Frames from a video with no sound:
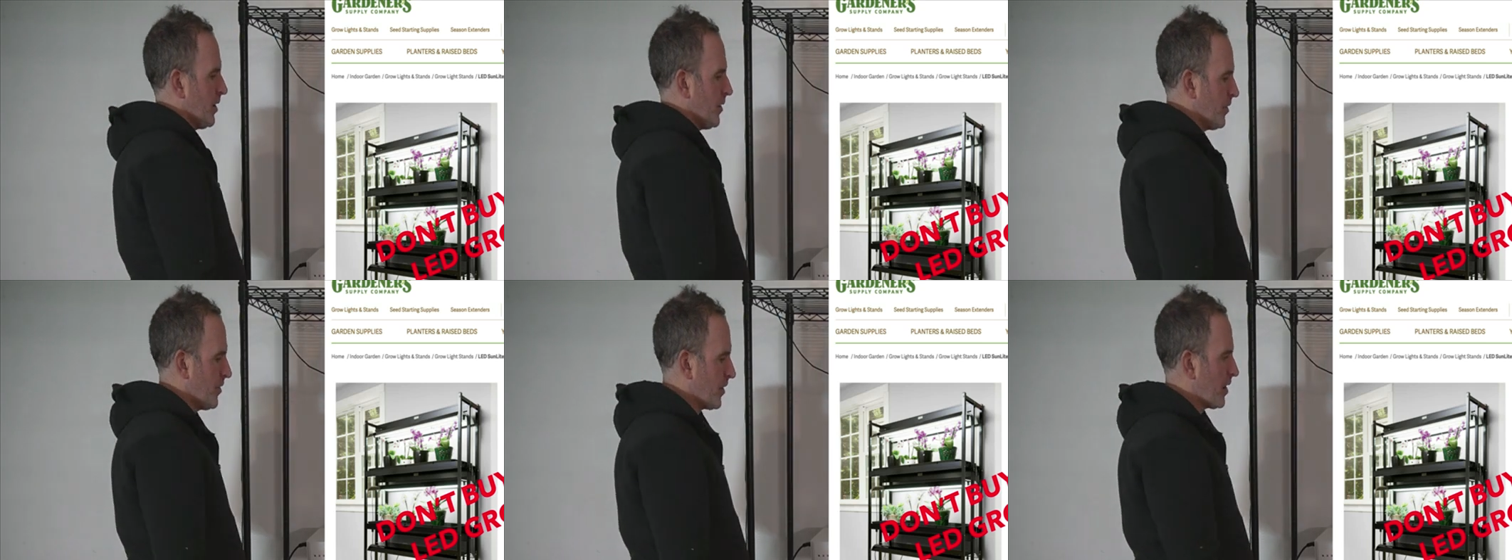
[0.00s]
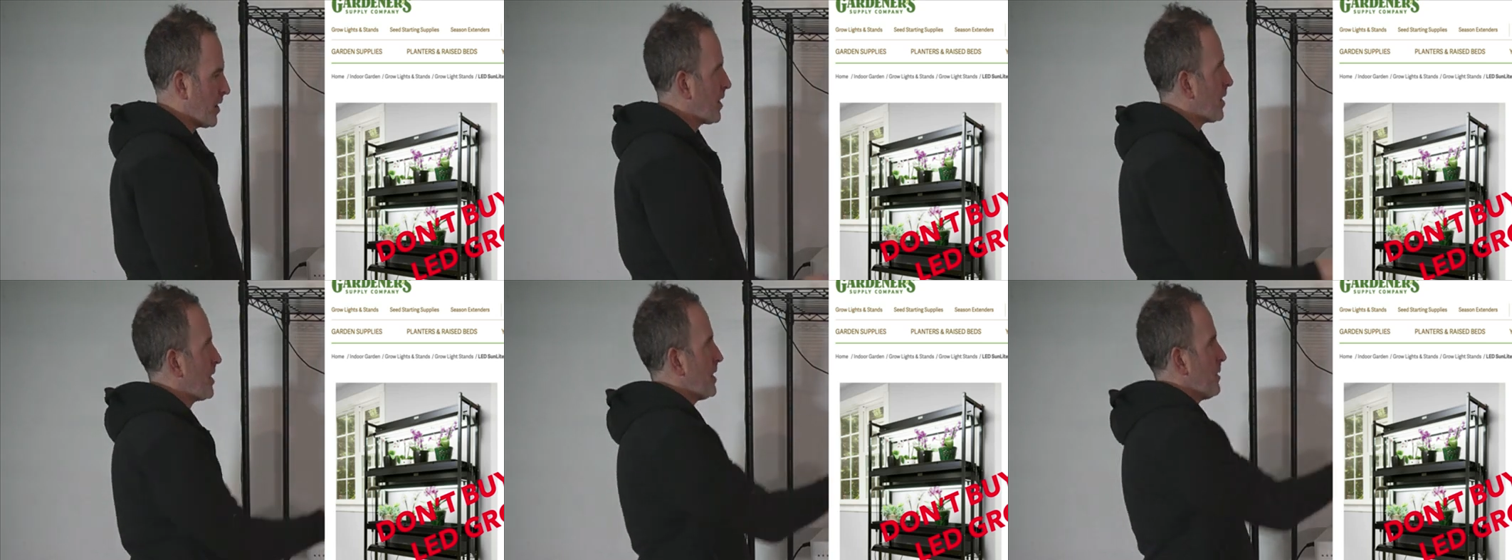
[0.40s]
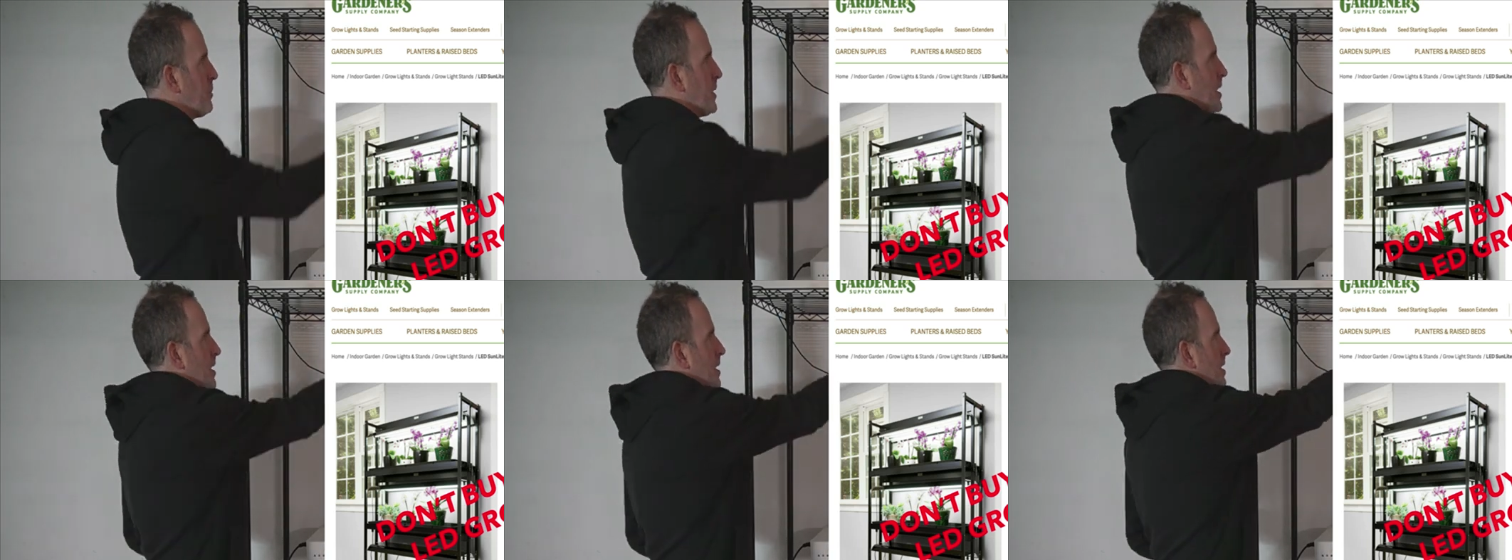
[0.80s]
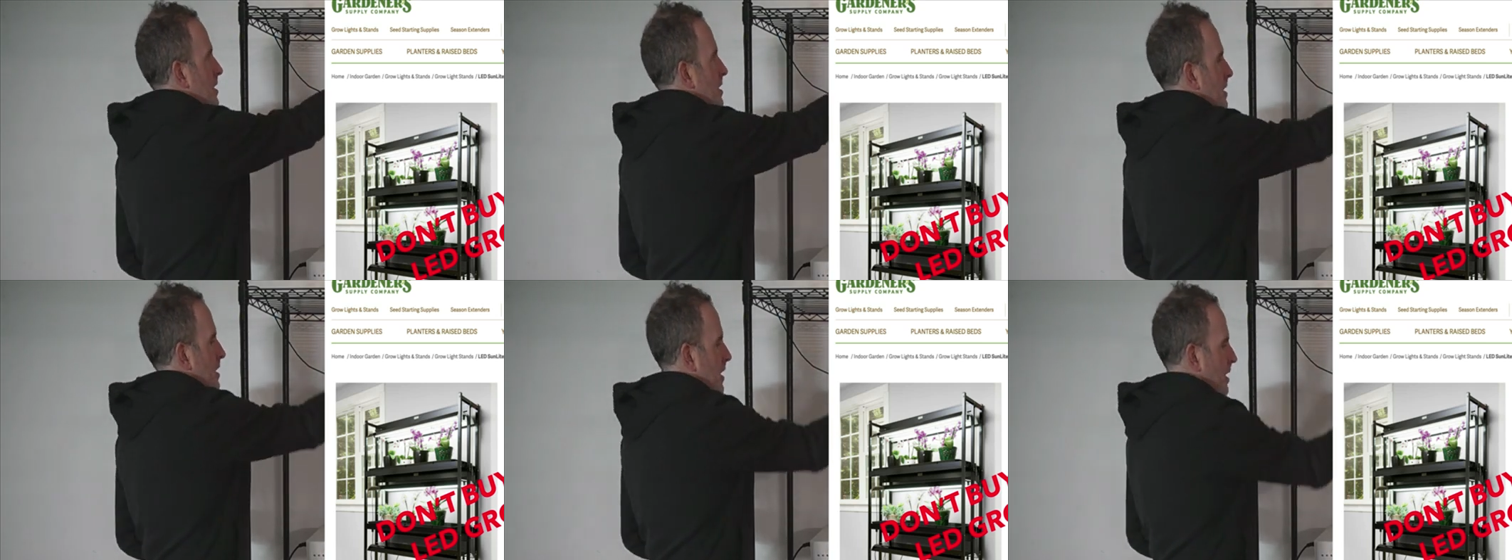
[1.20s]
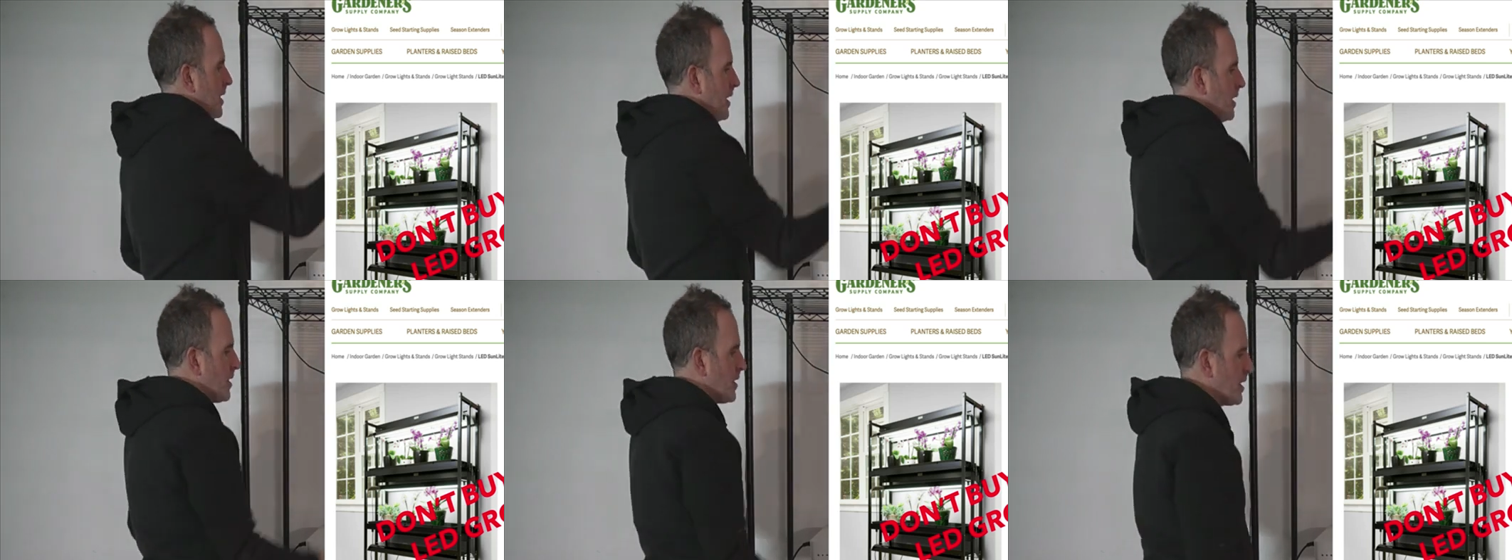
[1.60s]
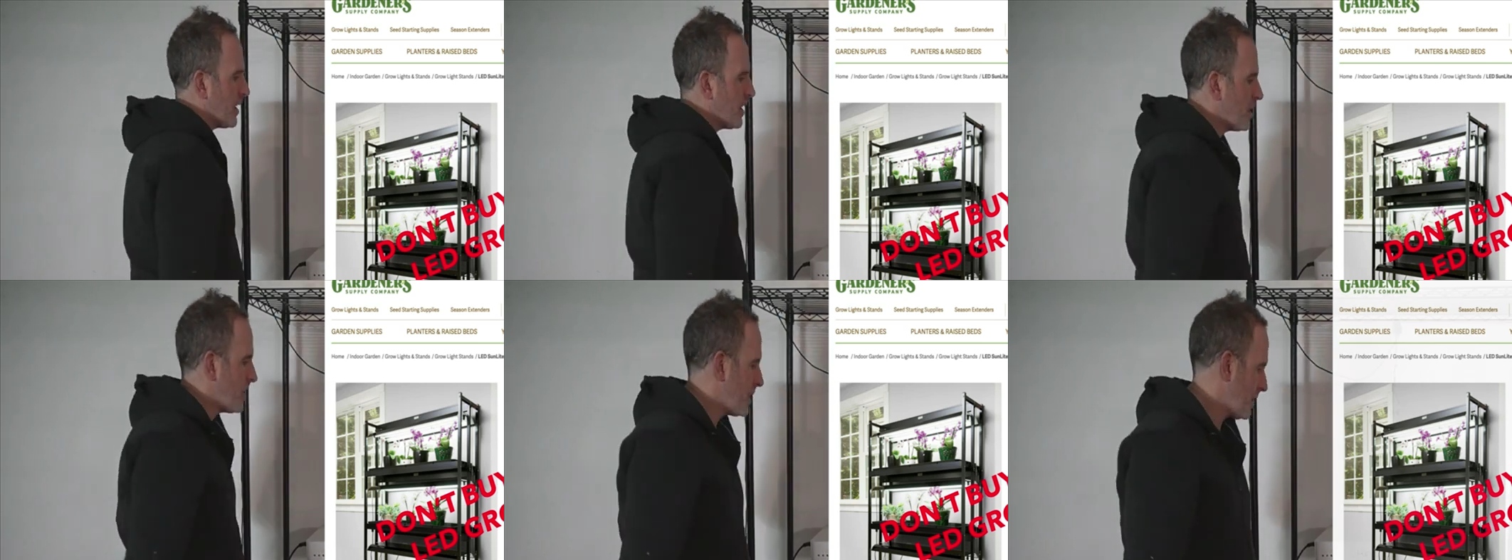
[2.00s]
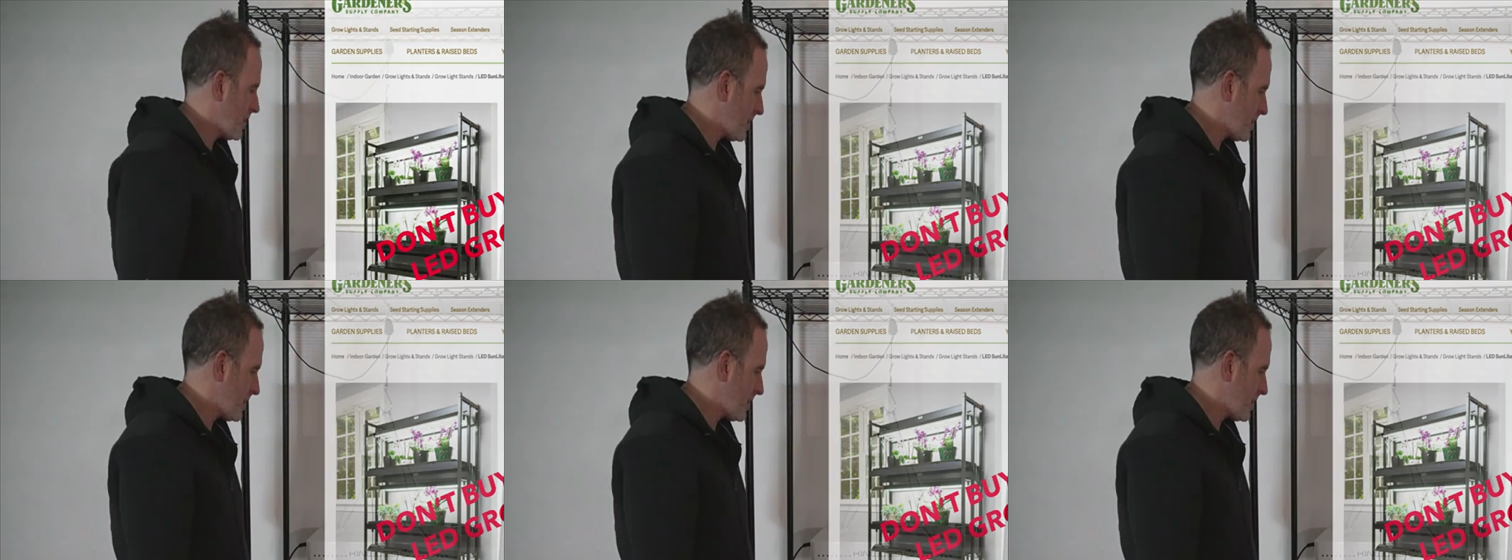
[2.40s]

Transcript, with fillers: for clipping on the LED light.